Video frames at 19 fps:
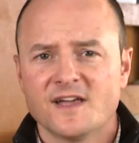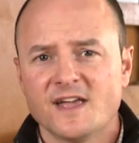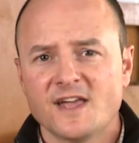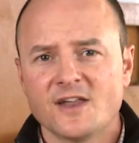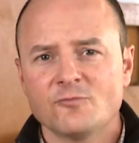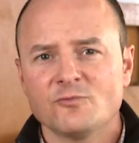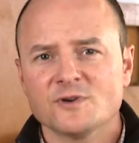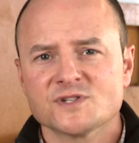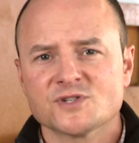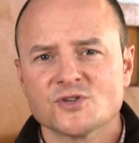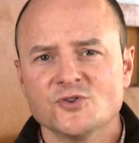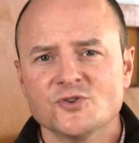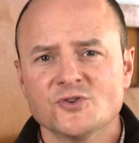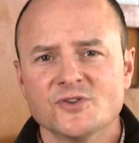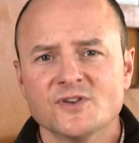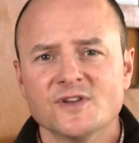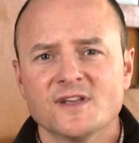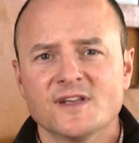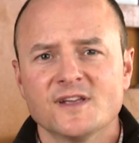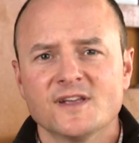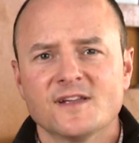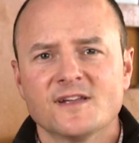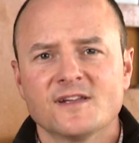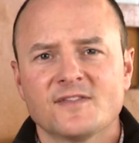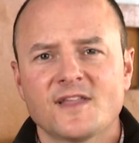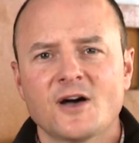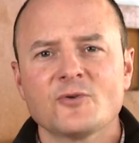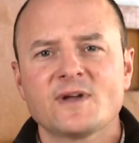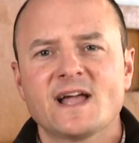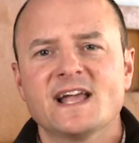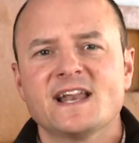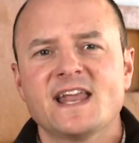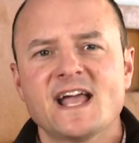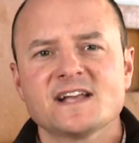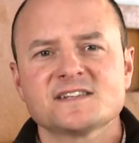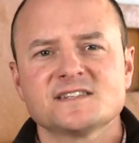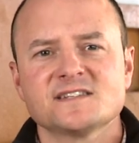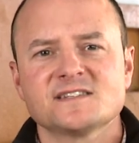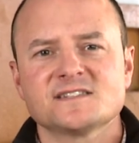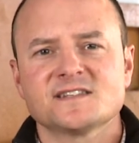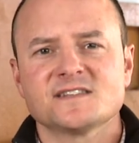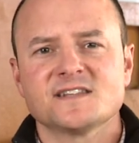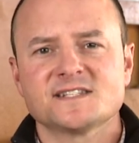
In return, they'll gain access to